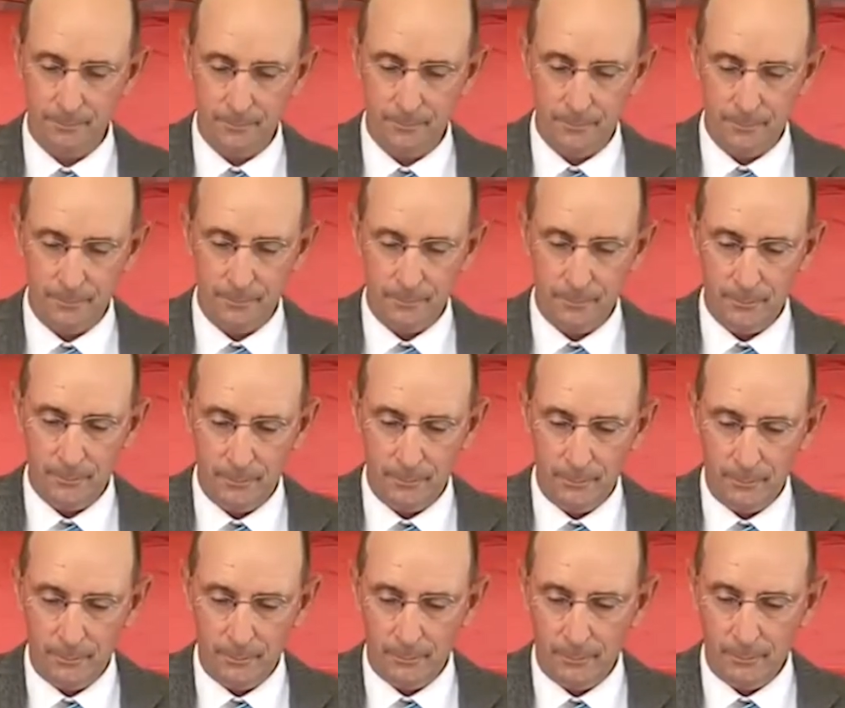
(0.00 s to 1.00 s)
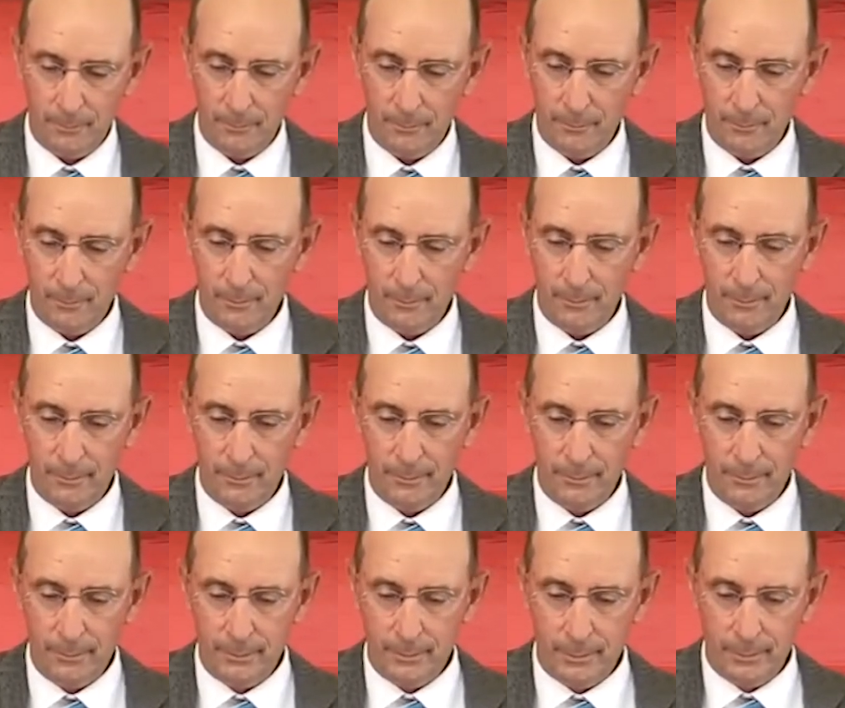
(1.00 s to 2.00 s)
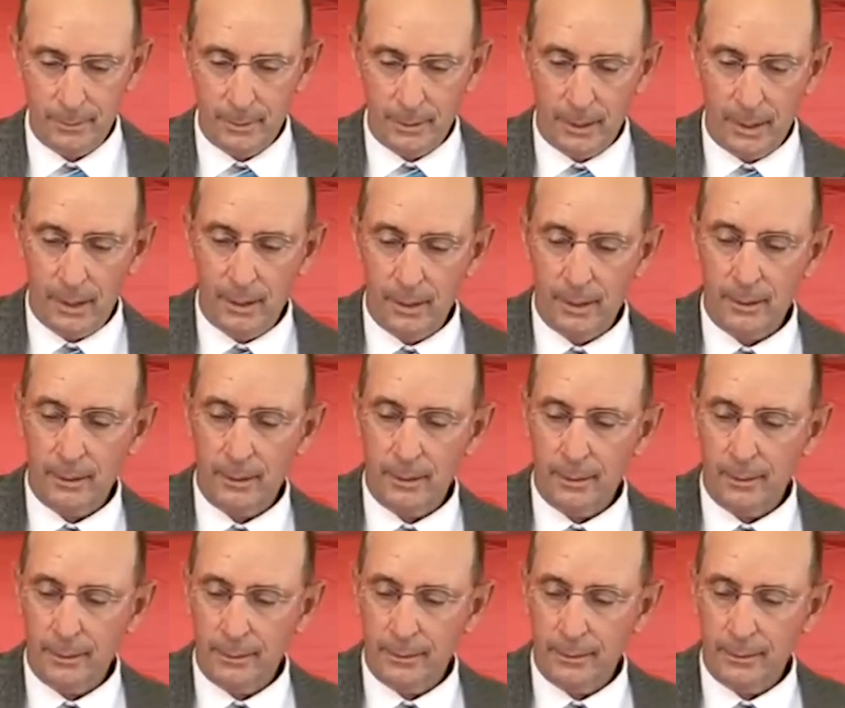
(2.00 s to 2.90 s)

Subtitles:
No one is speaking in this clip.